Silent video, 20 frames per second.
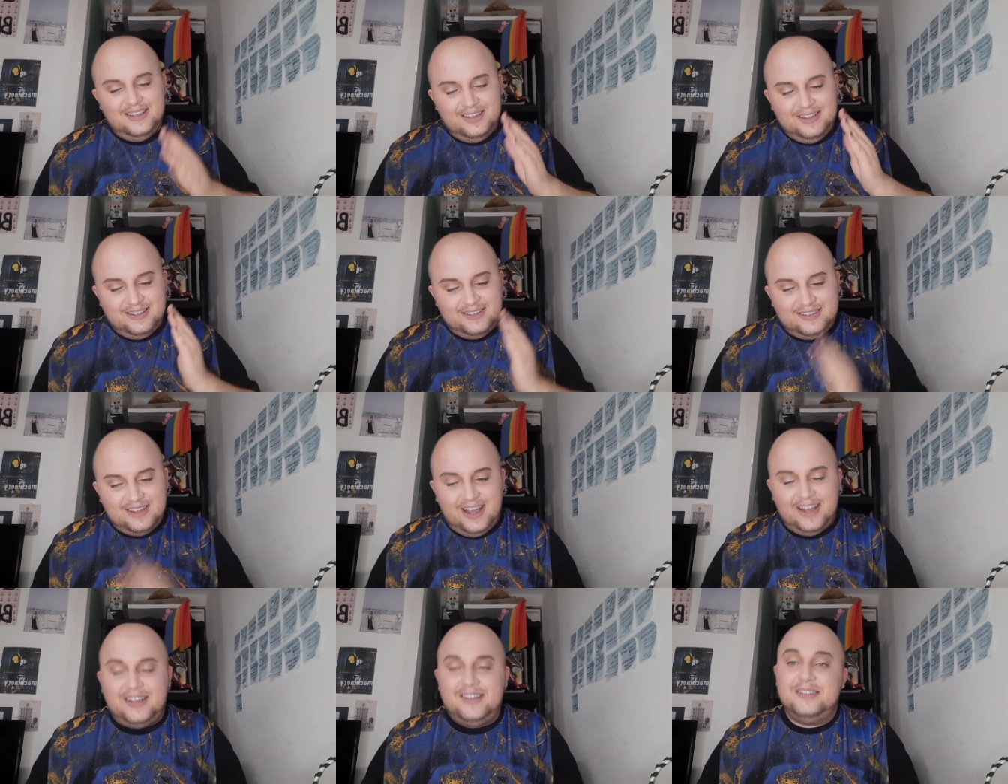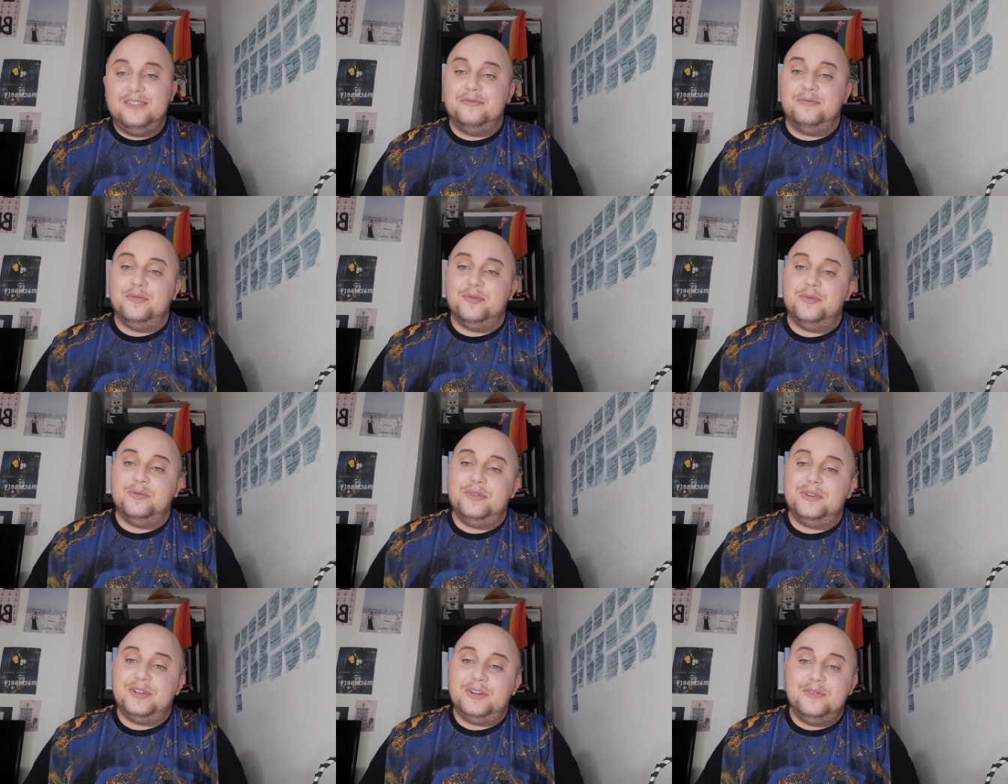Second of
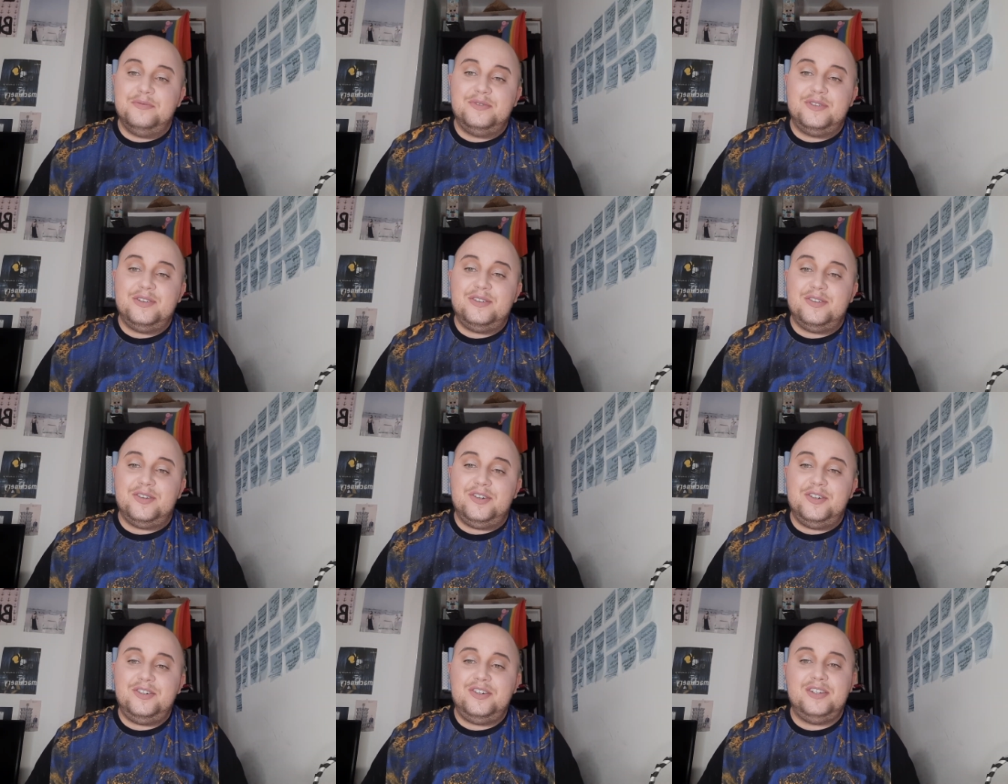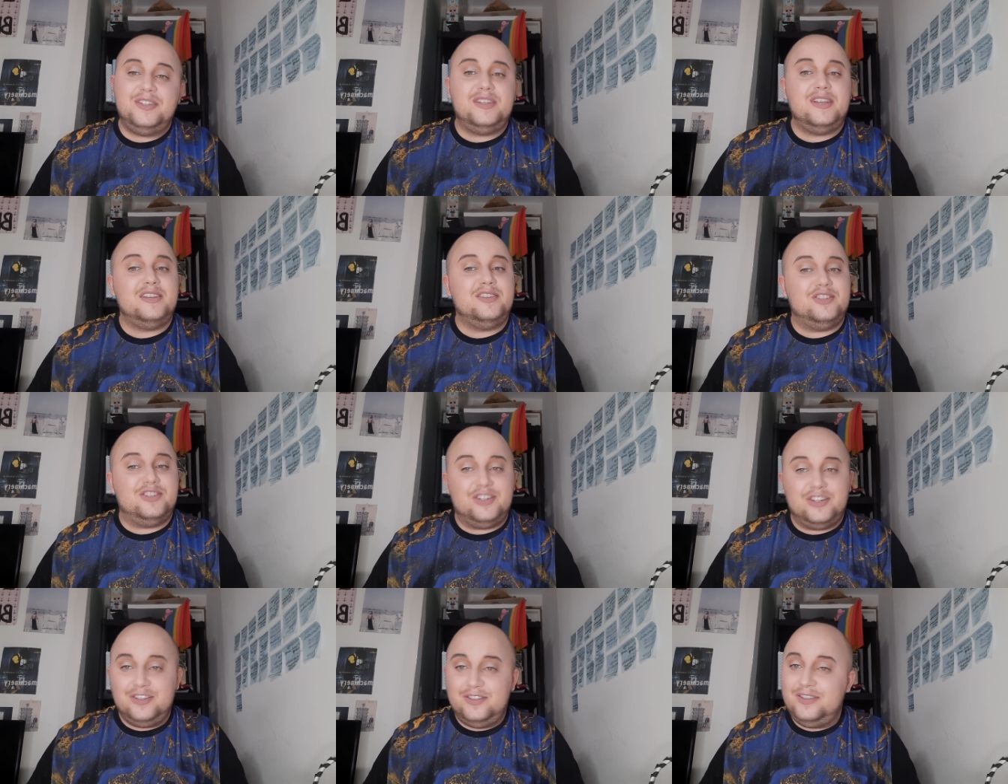all, when it comes to surgeries, it's
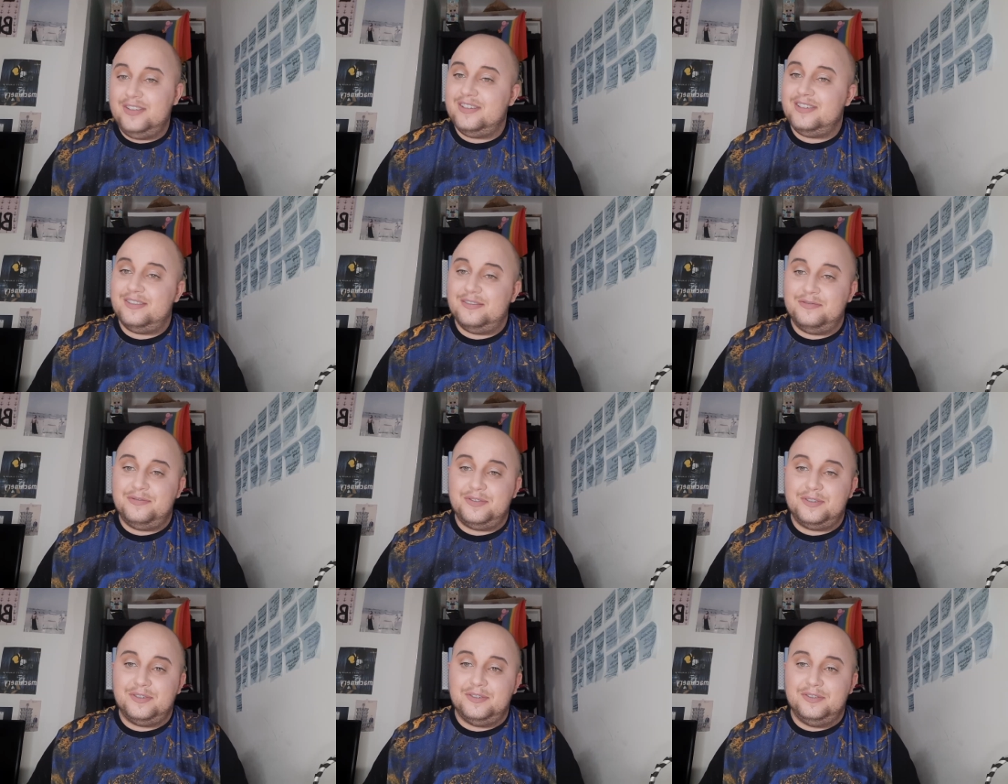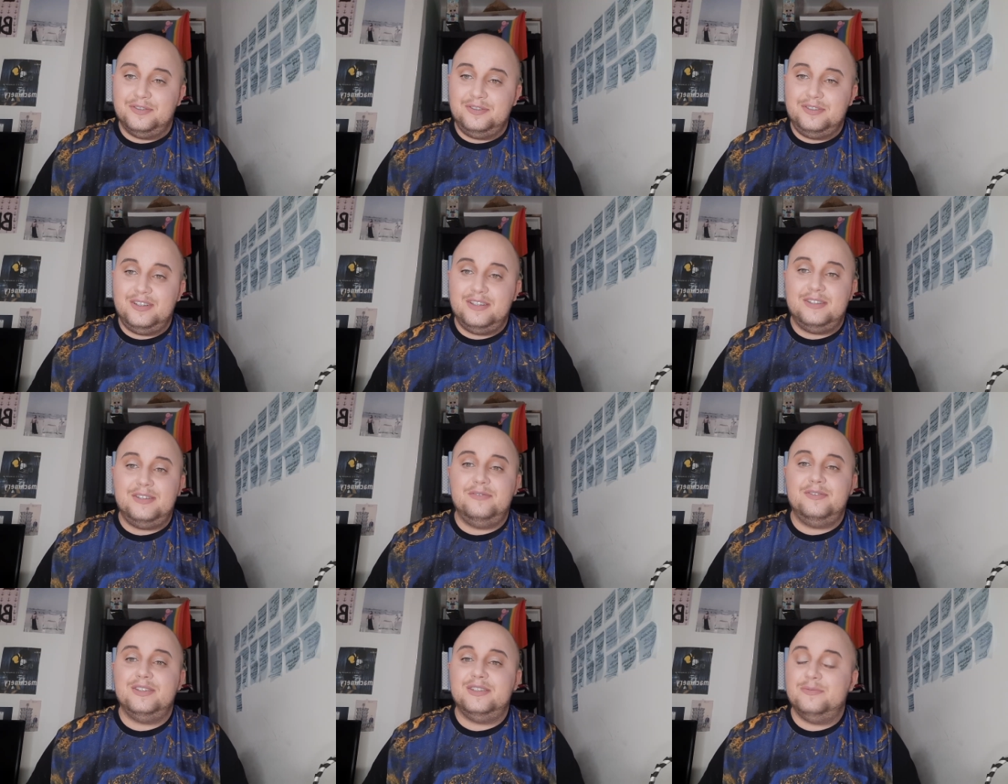just as difficult.
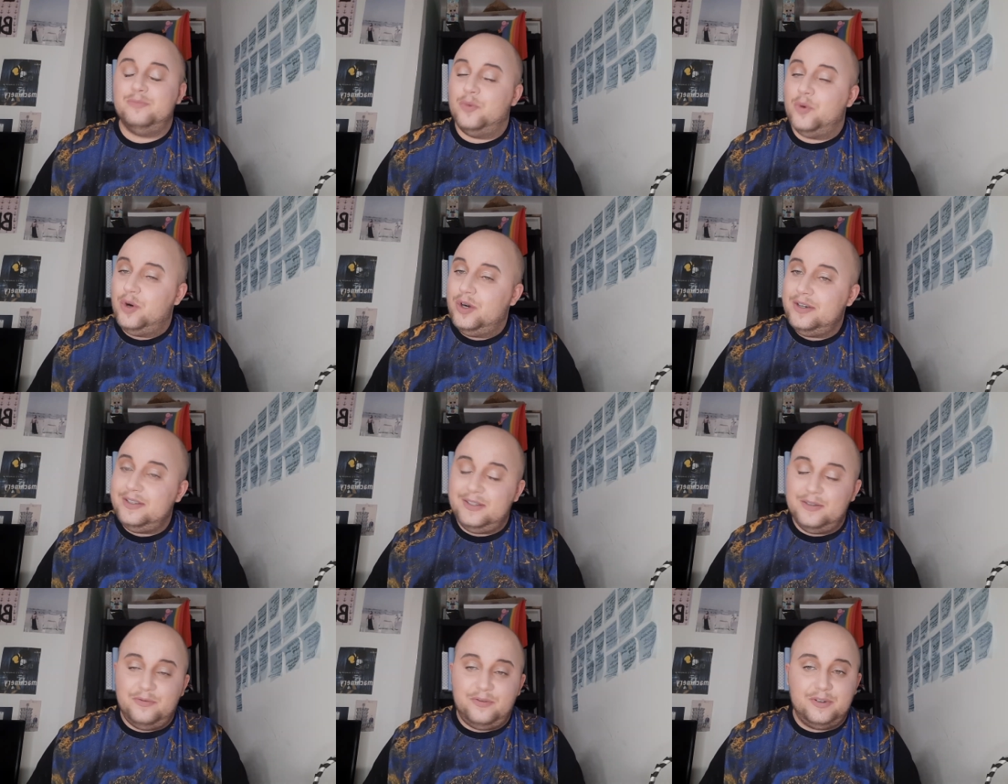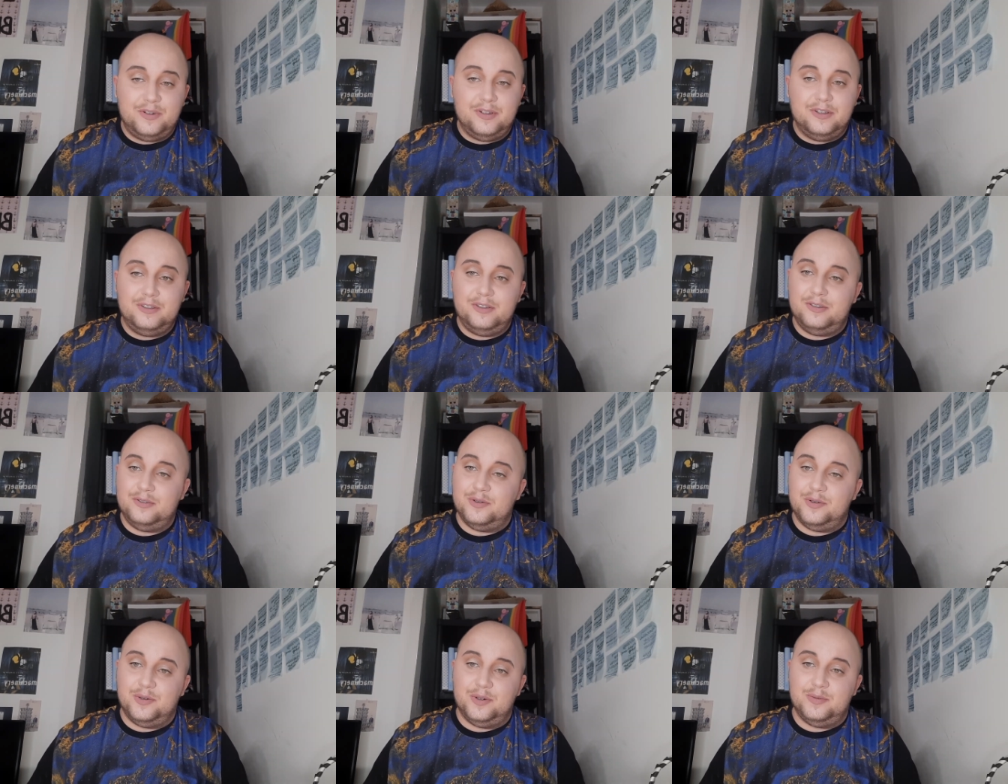It's even more difficult
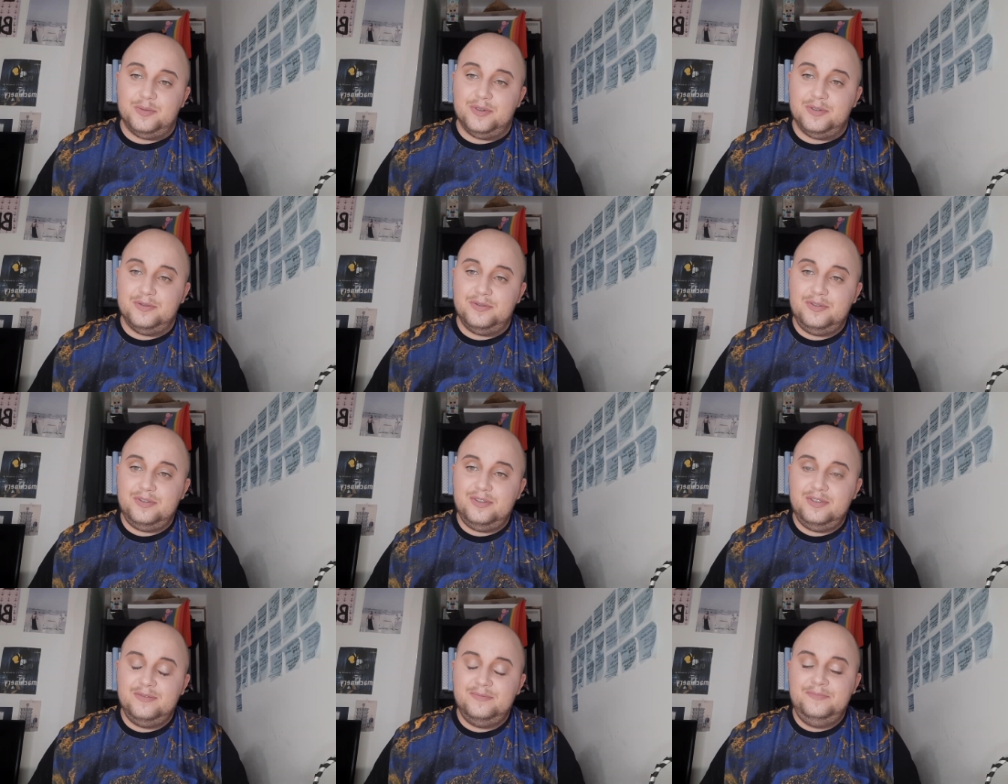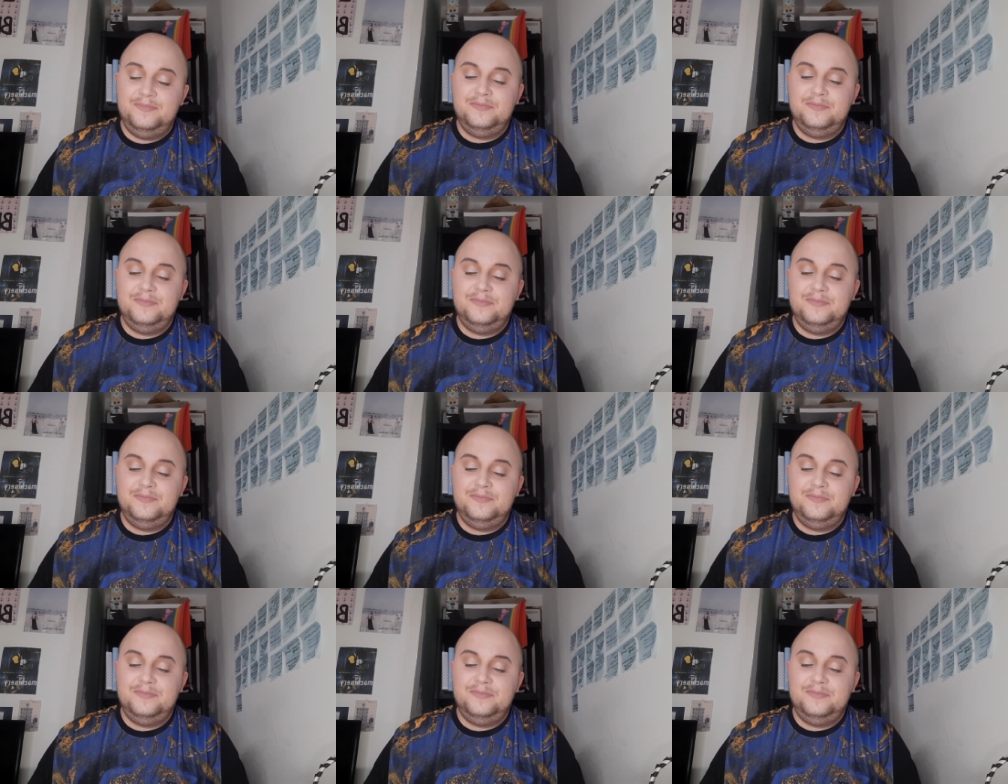on hormones.